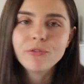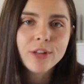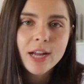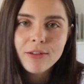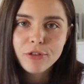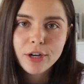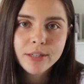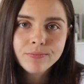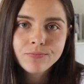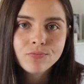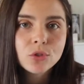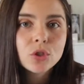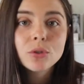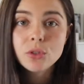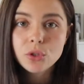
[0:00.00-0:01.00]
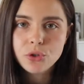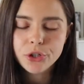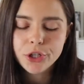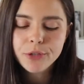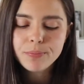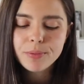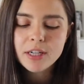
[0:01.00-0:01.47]
flavoring, so it's
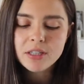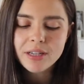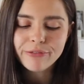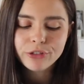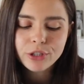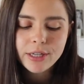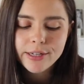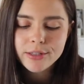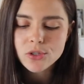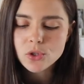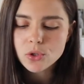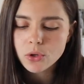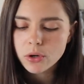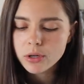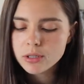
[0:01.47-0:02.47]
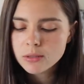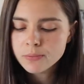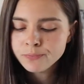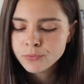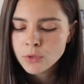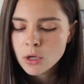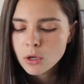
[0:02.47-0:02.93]
good, but it definitely needs a sauce.
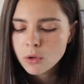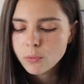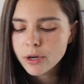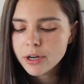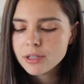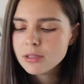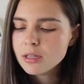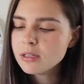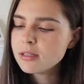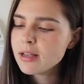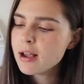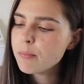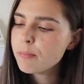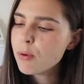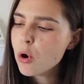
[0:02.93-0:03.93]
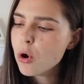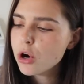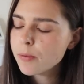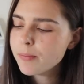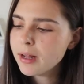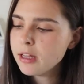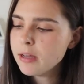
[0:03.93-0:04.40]
Whereas this like
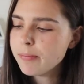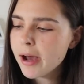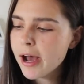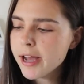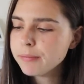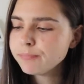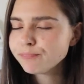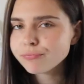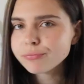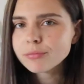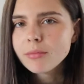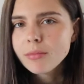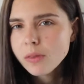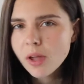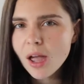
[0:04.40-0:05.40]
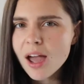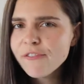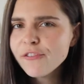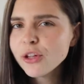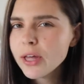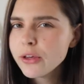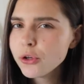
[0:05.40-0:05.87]
pork belly bite, I
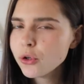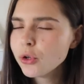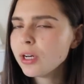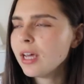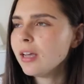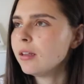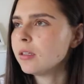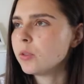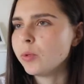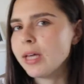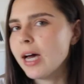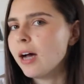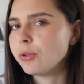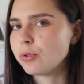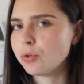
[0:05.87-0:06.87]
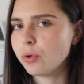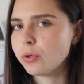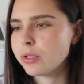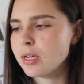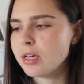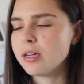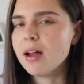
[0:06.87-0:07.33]
feel like you could eat this without
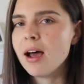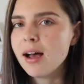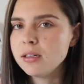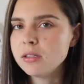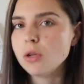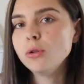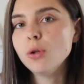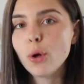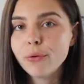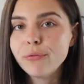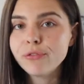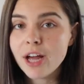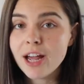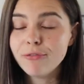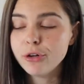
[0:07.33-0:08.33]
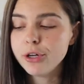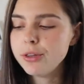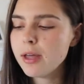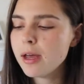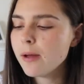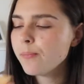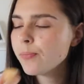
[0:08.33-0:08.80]
sauce. Like, it has a lot of flavor in
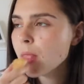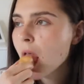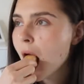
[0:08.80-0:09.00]
there.